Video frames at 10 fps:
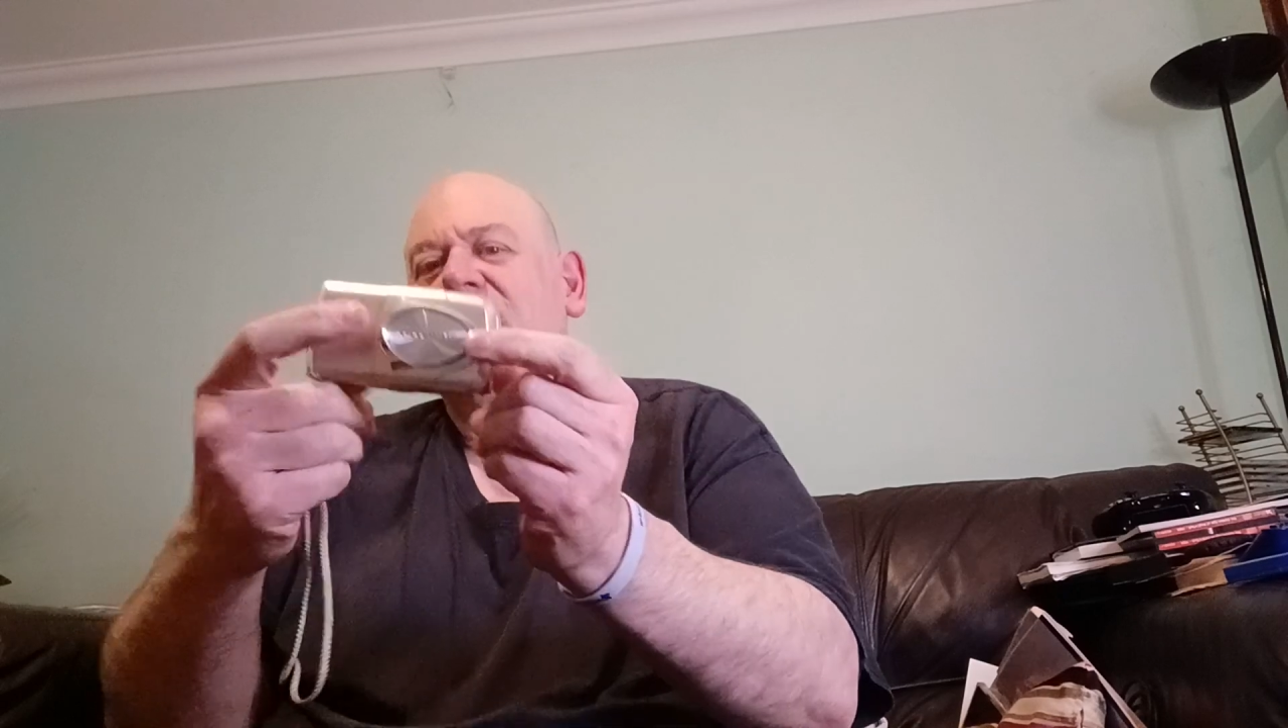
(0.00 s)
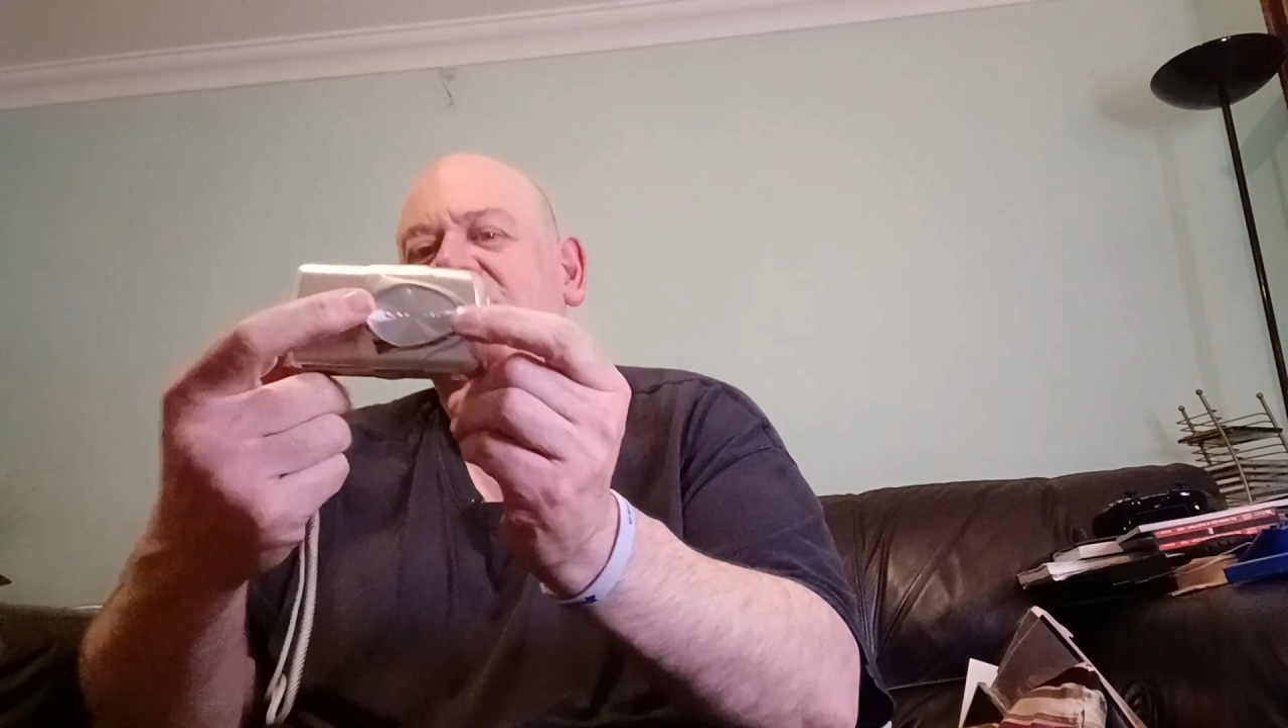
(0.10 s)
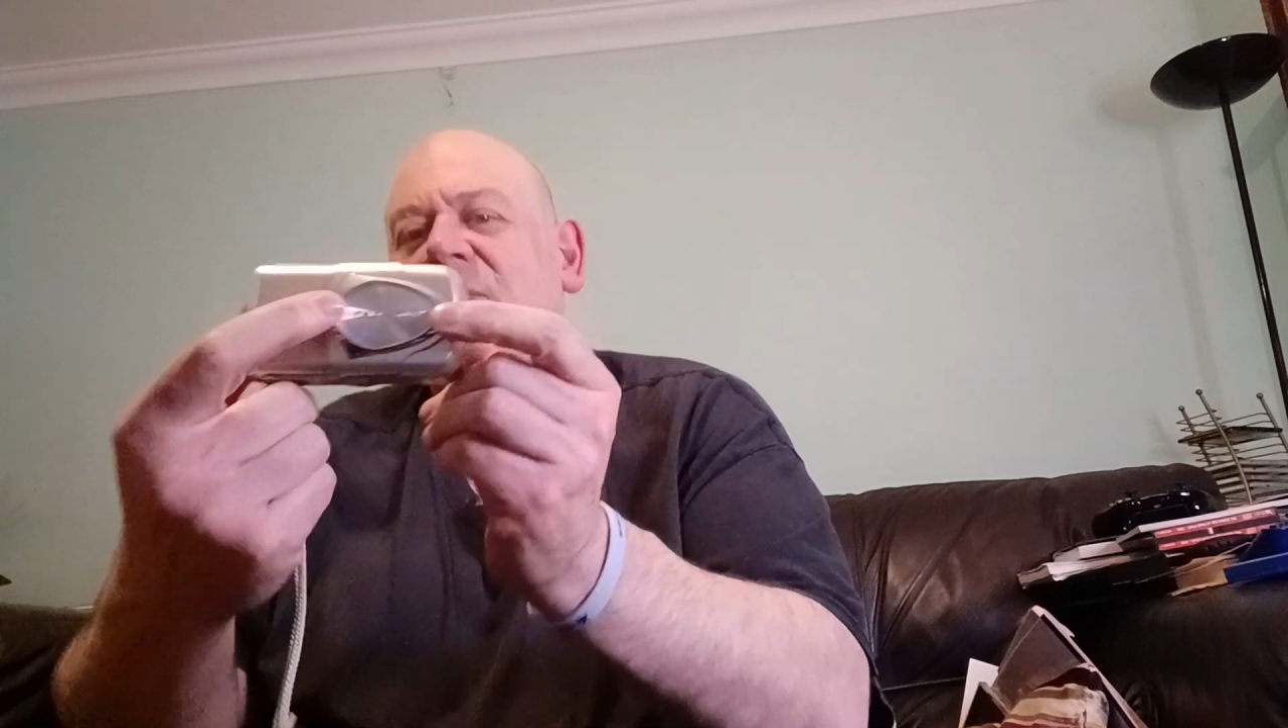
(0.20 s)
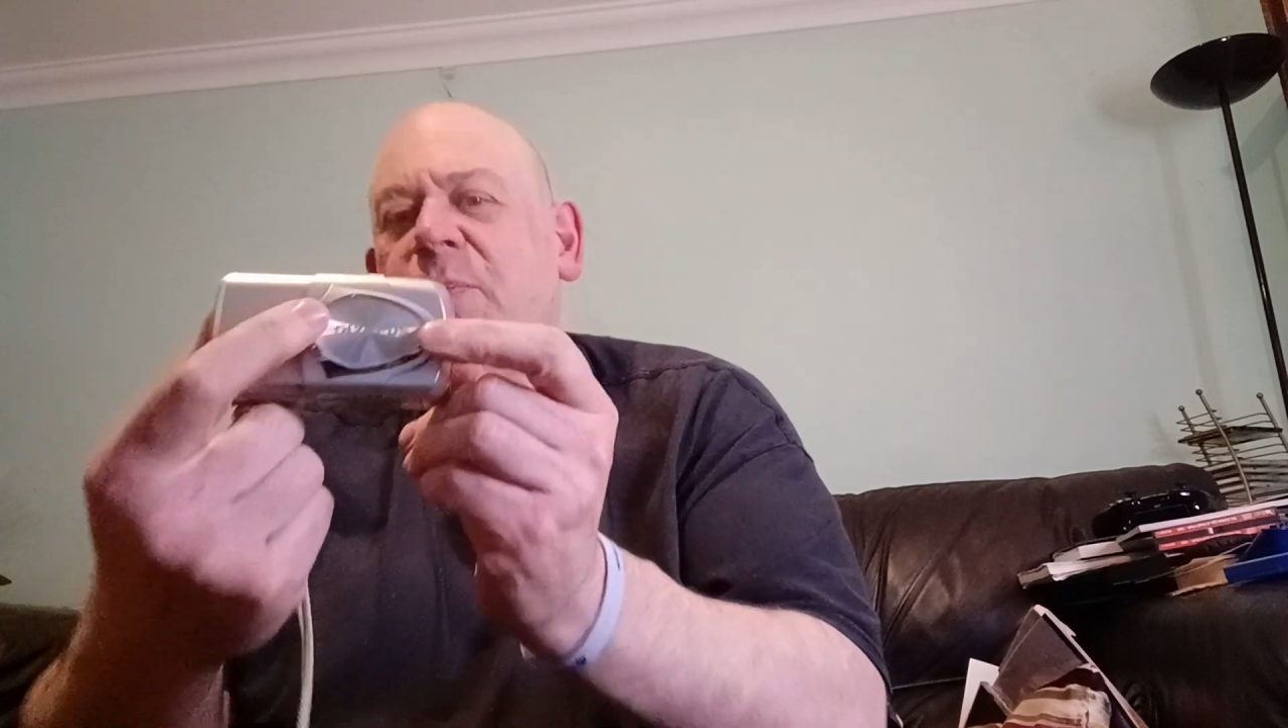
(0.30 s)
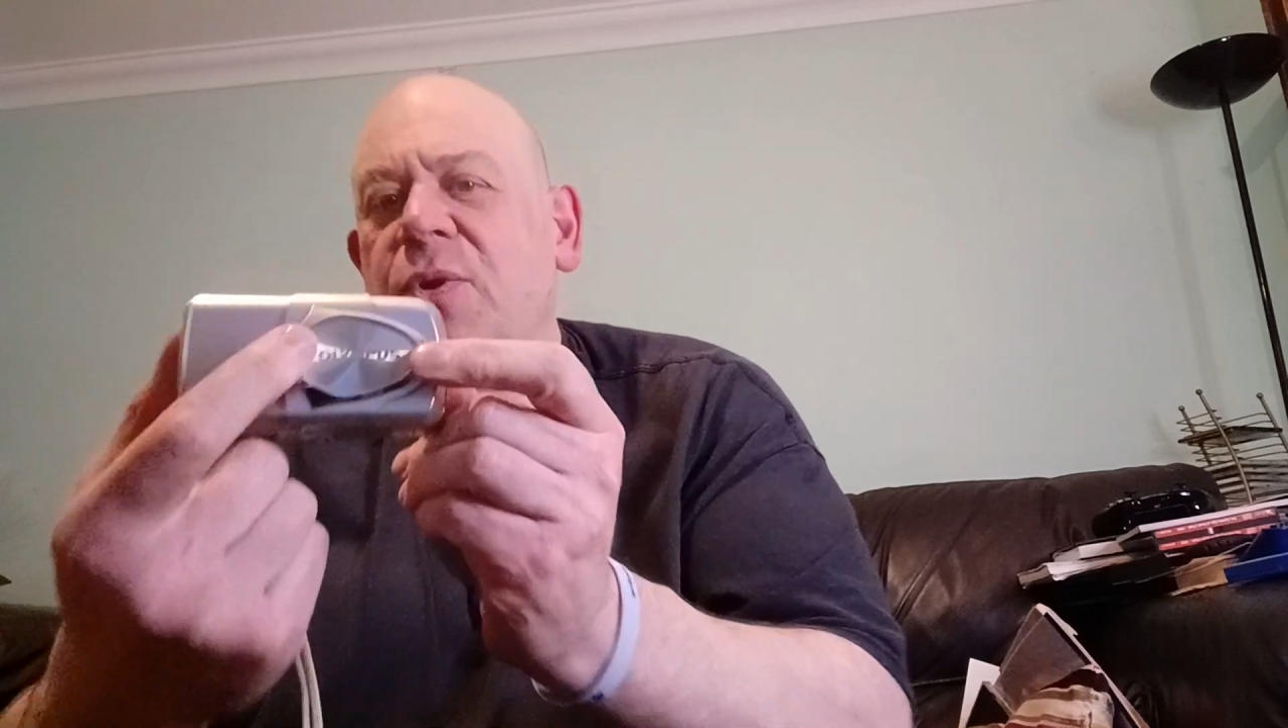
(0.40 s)
with
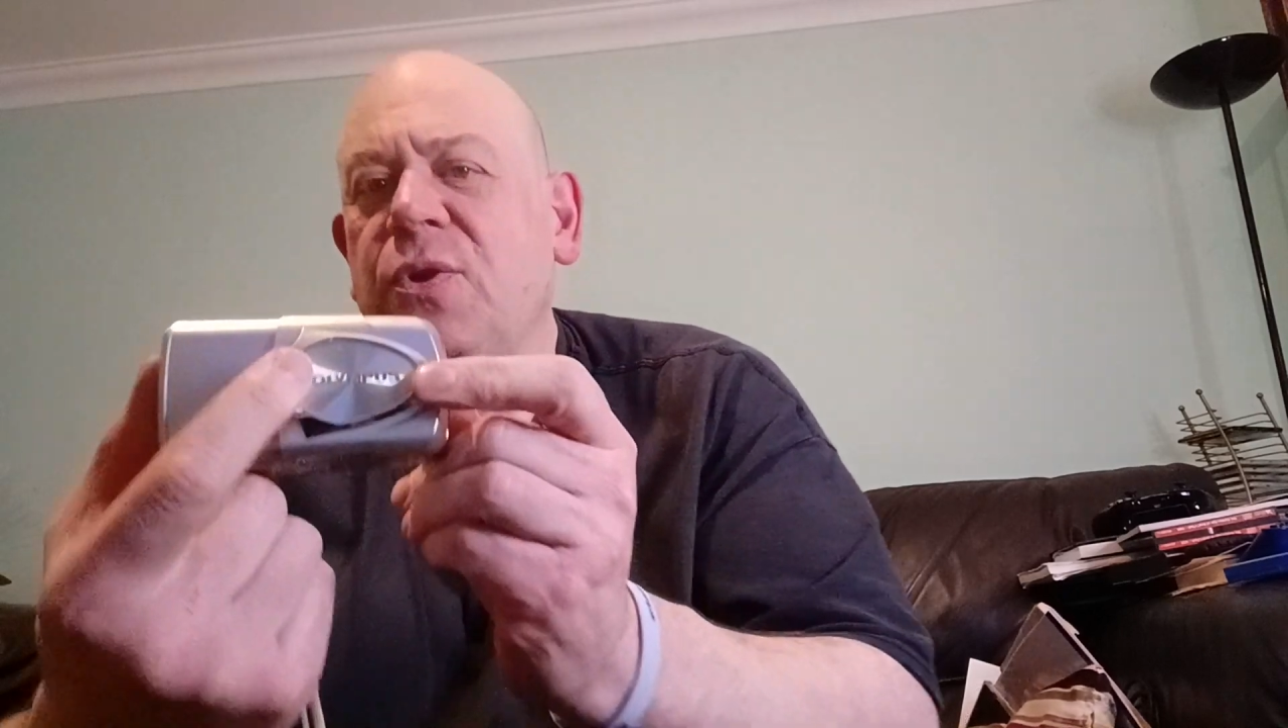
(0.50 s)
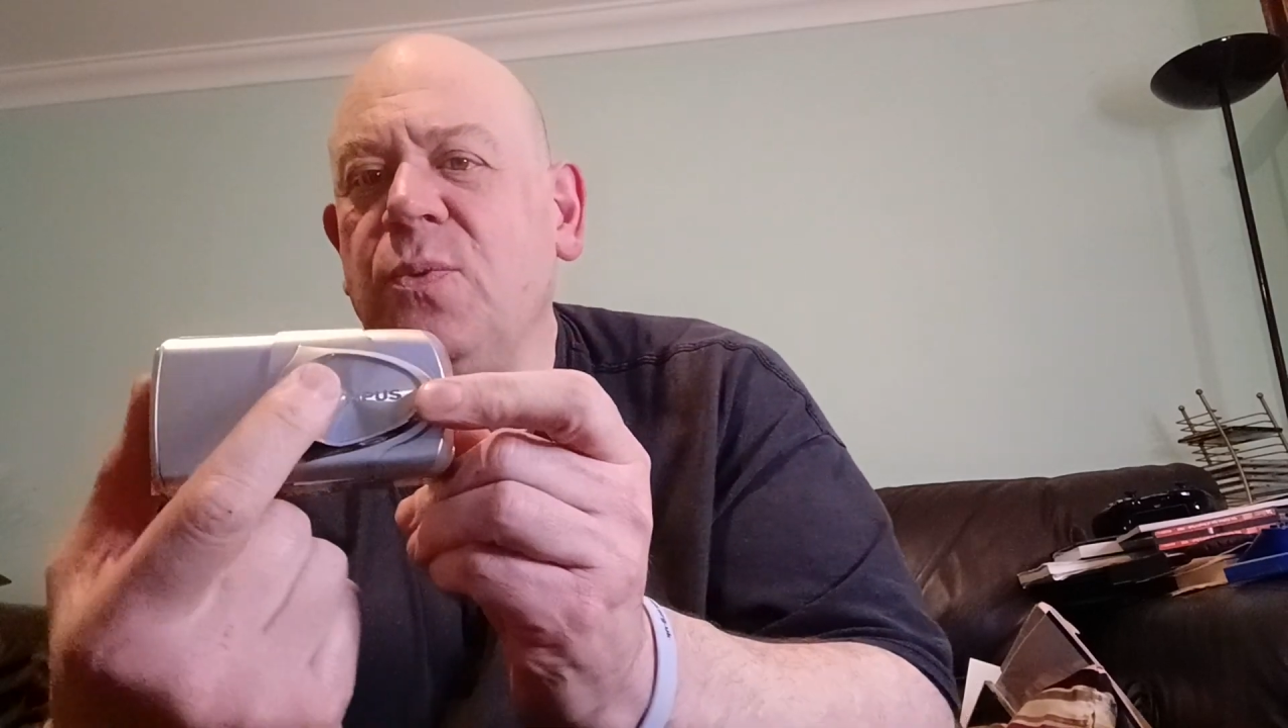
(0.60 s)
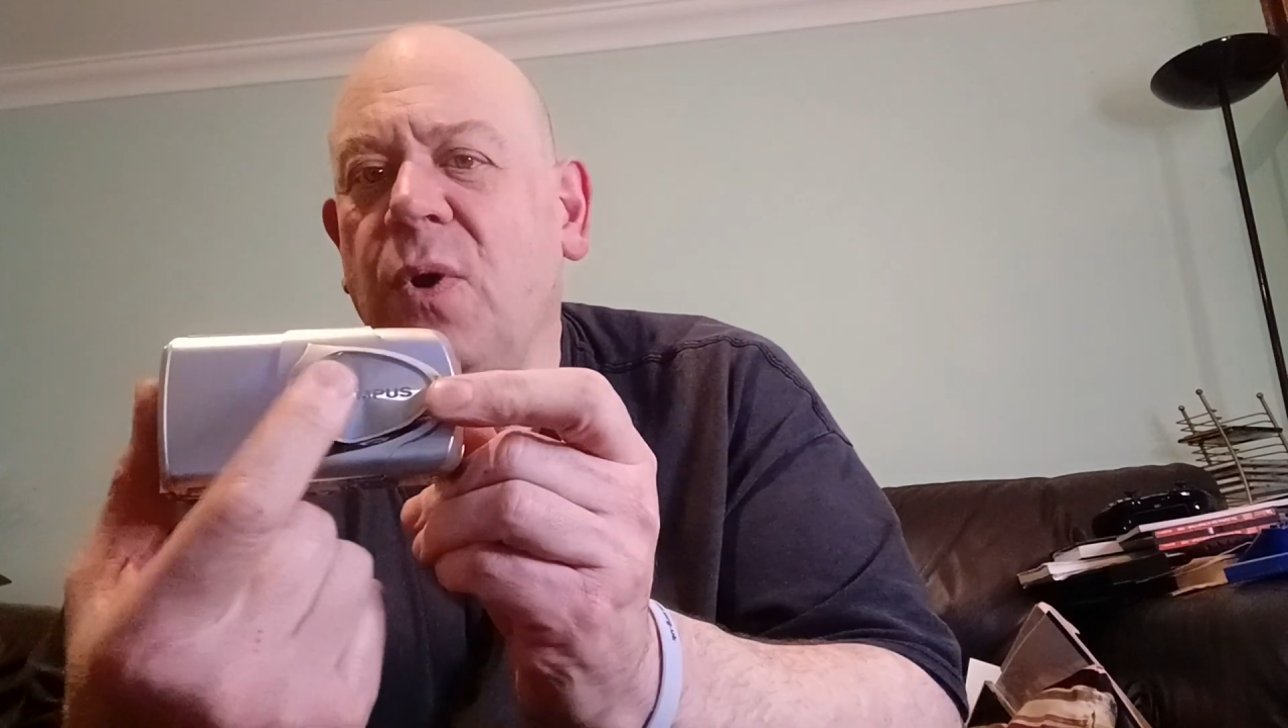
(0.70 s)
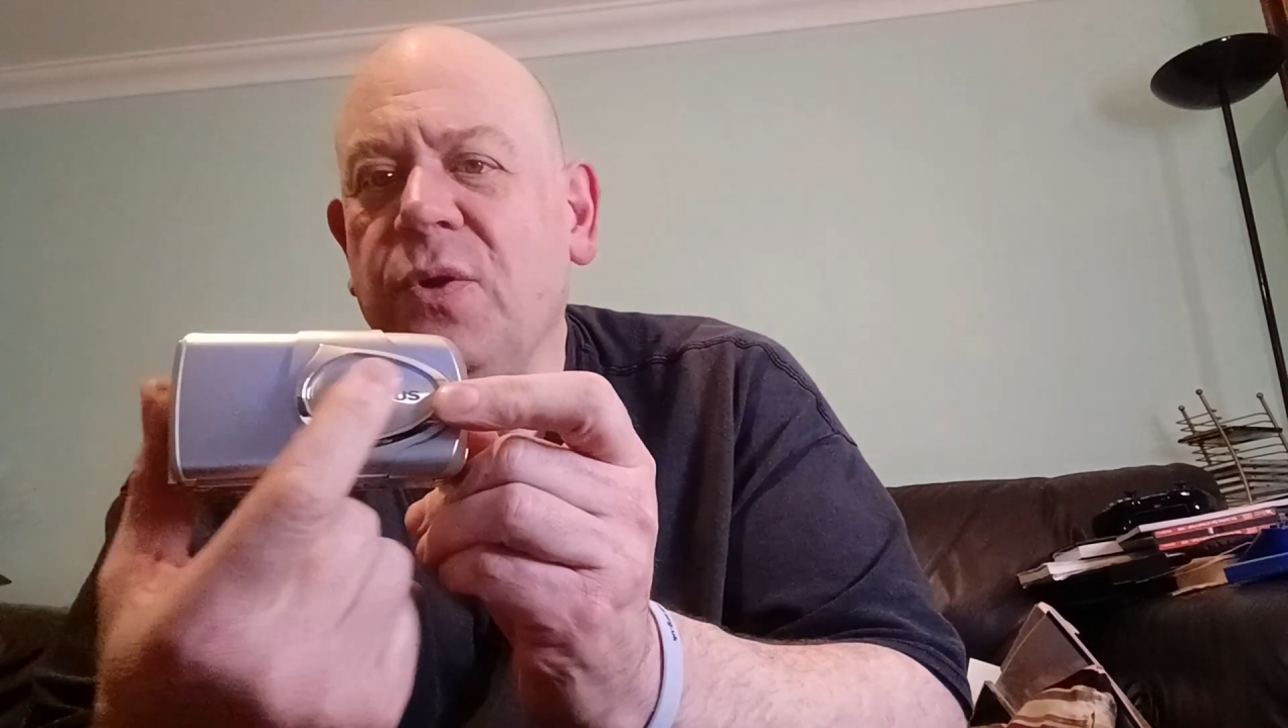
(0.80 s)
blue